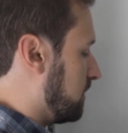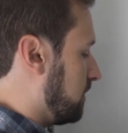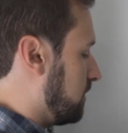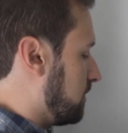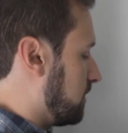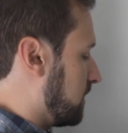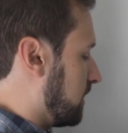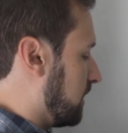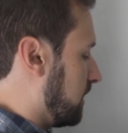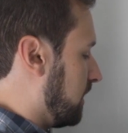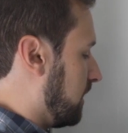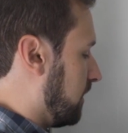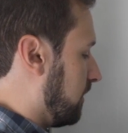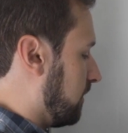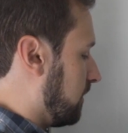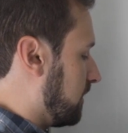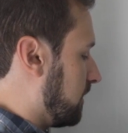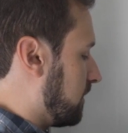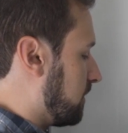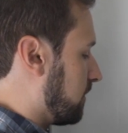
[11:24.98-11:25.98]
using, you
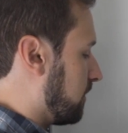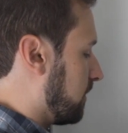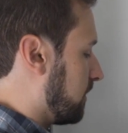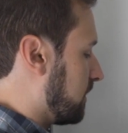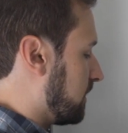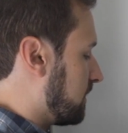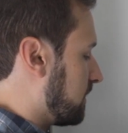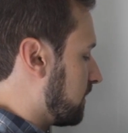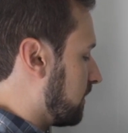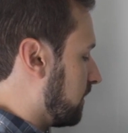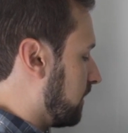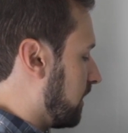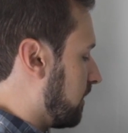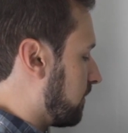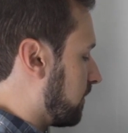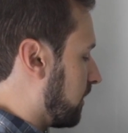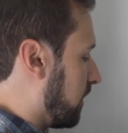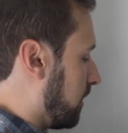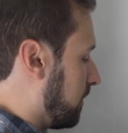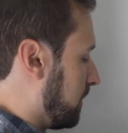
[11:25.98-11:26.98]
know, through this little
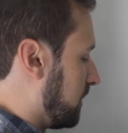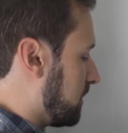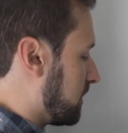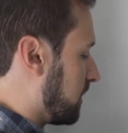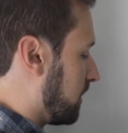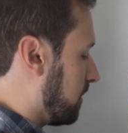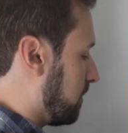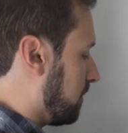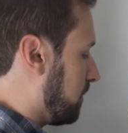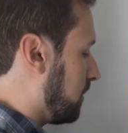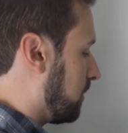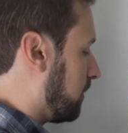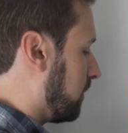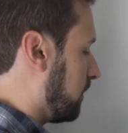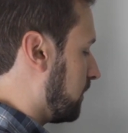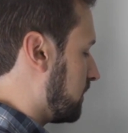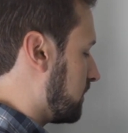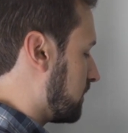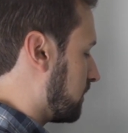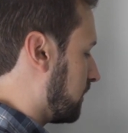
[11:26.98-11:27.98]
lever arm, it's going to pull
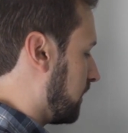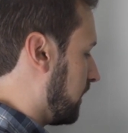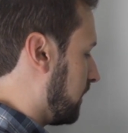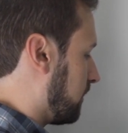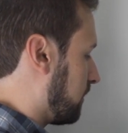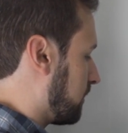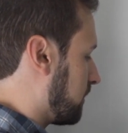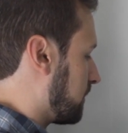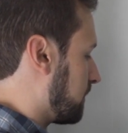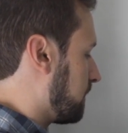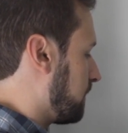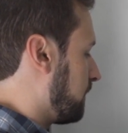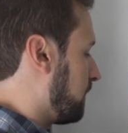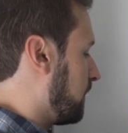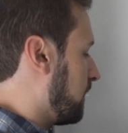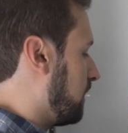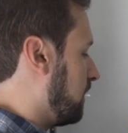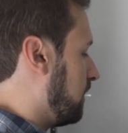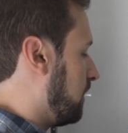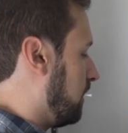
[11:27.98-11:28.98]
this around.
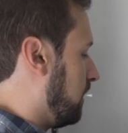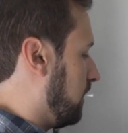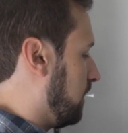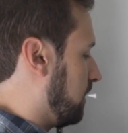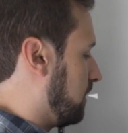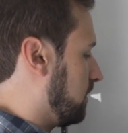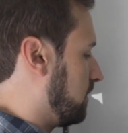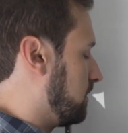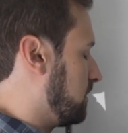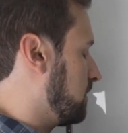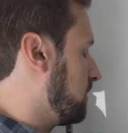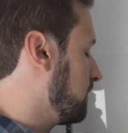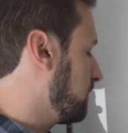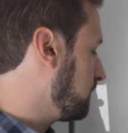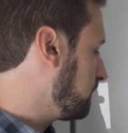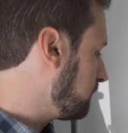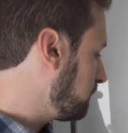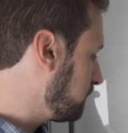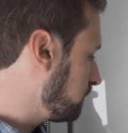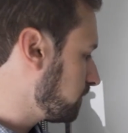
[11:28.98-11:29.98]
And
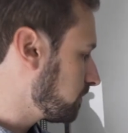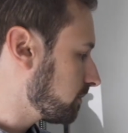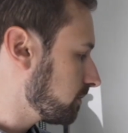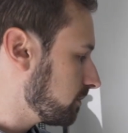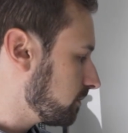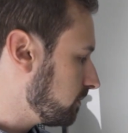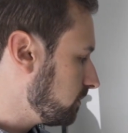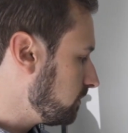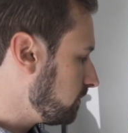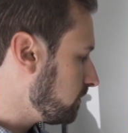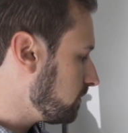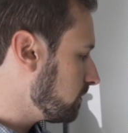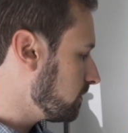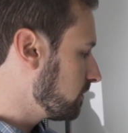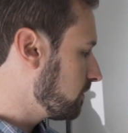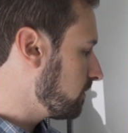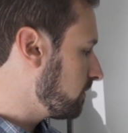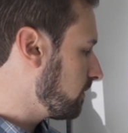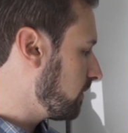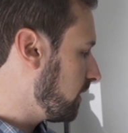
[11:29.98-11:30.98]

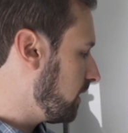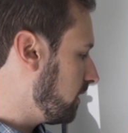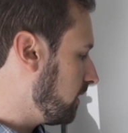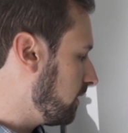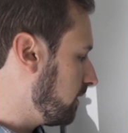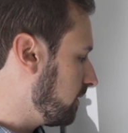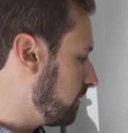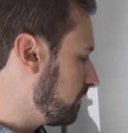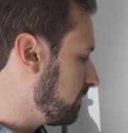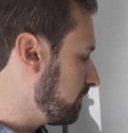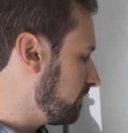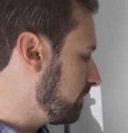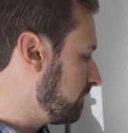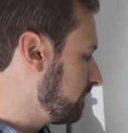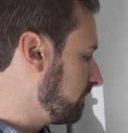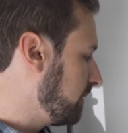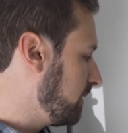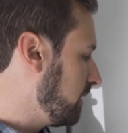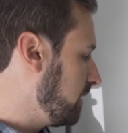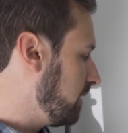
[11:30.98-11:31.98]

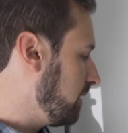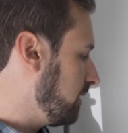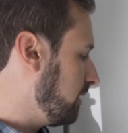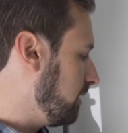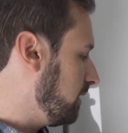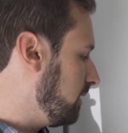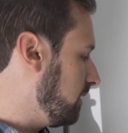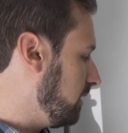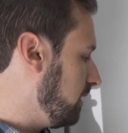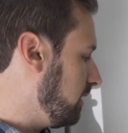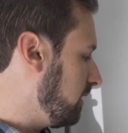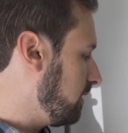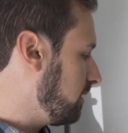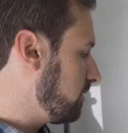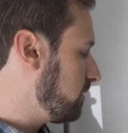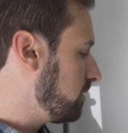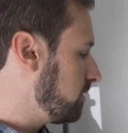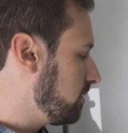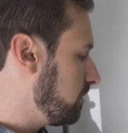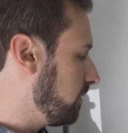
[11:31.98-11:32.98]
the
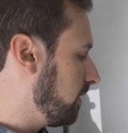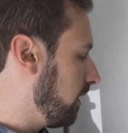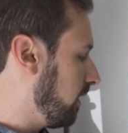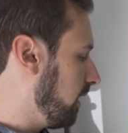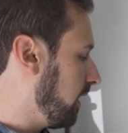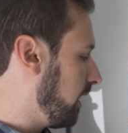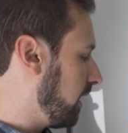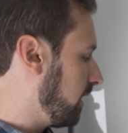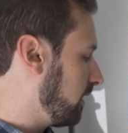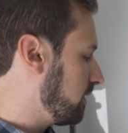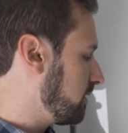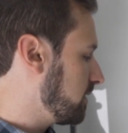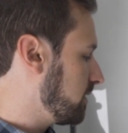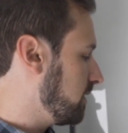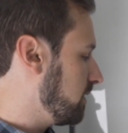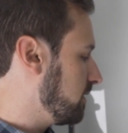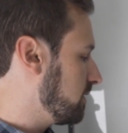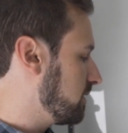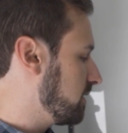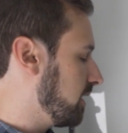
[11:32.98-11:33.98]
issue with that
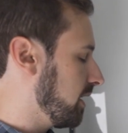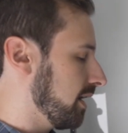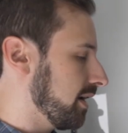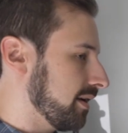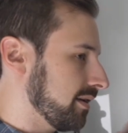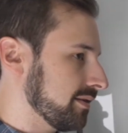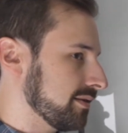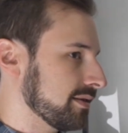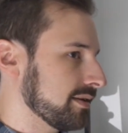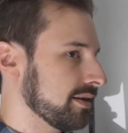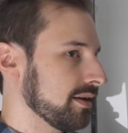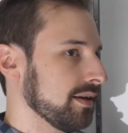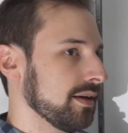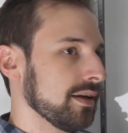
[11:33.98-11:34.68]
is that